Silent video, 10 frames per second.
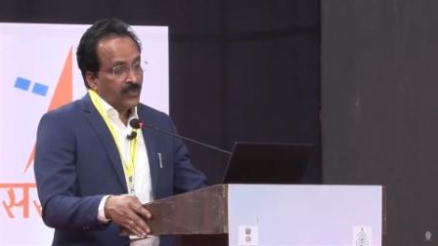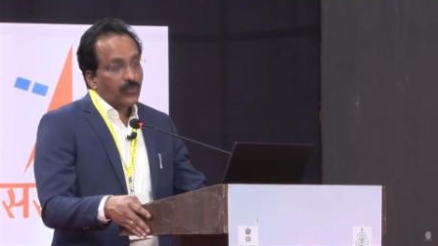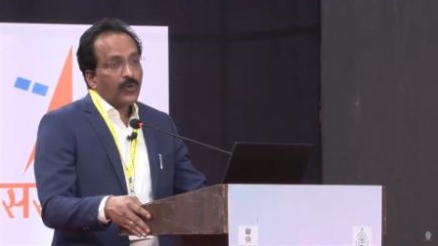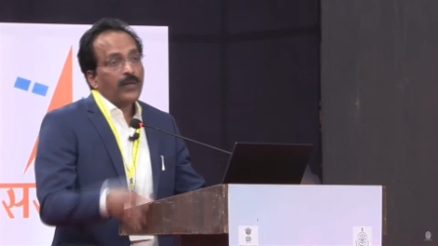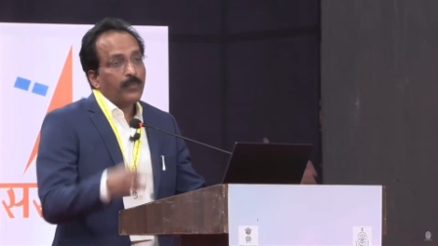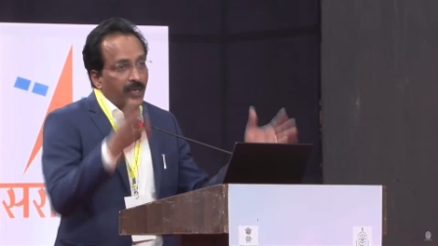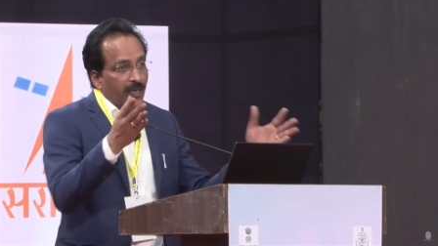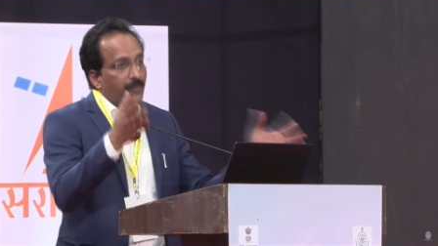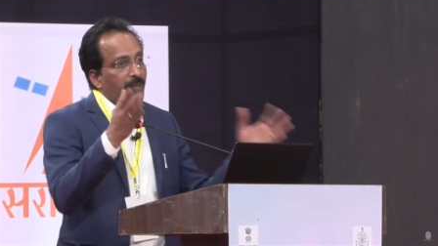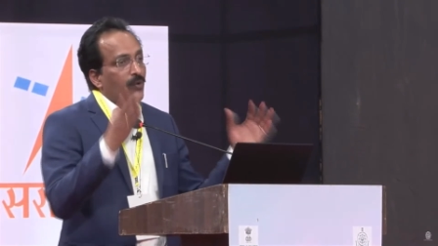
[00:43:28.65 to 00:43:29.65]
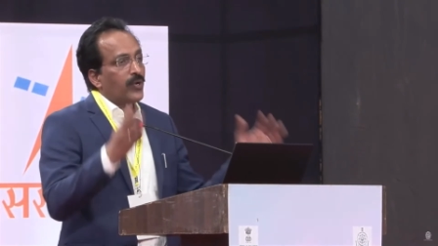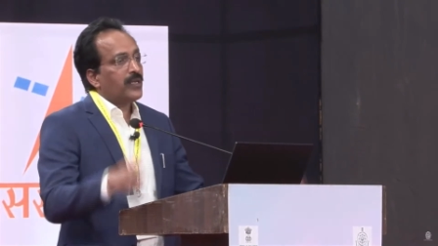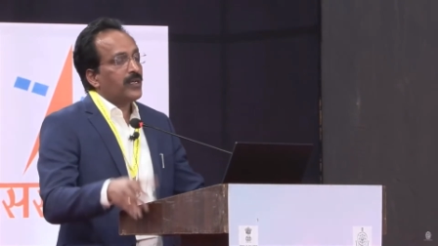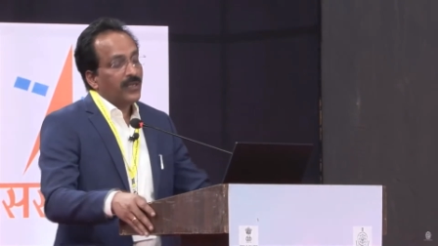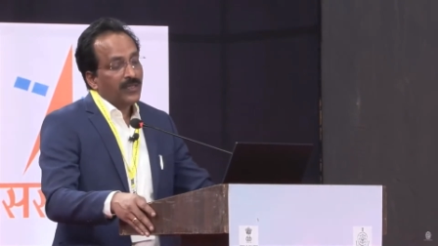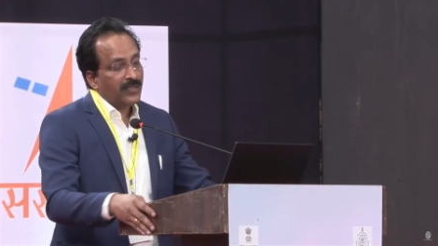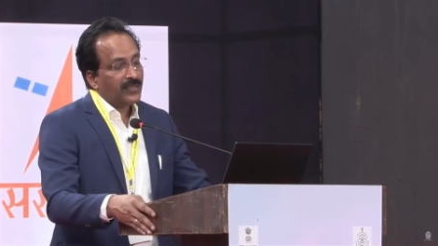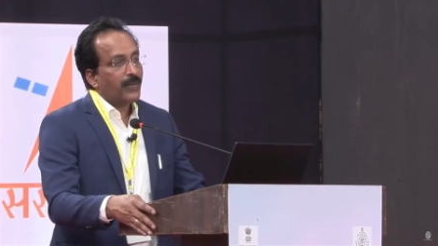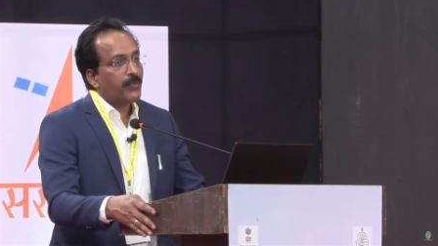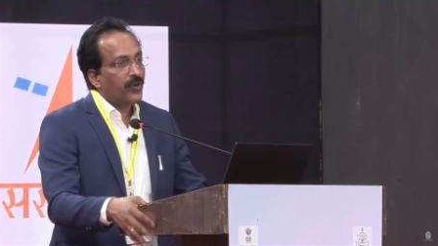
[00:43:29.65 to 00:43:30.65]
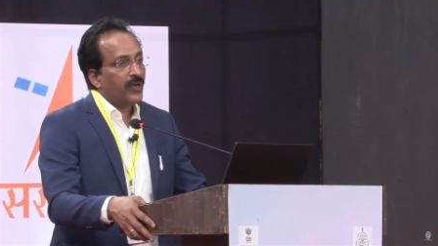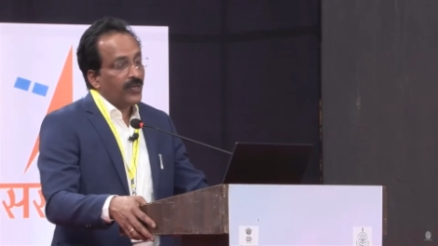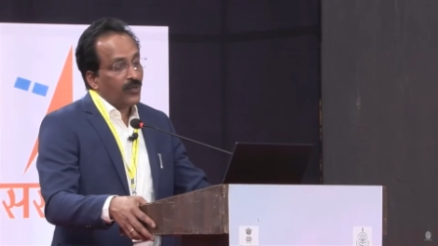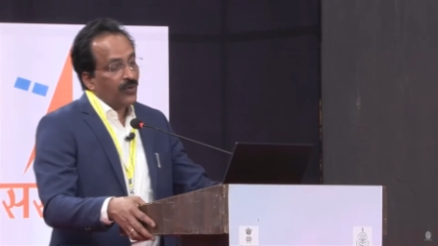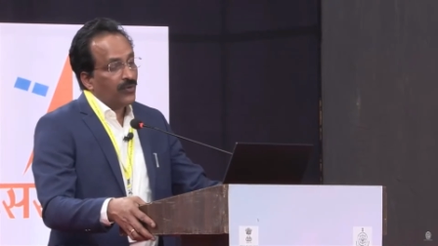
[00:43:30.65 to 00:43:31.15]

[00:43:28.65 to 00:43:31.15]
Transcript: So let me look at this community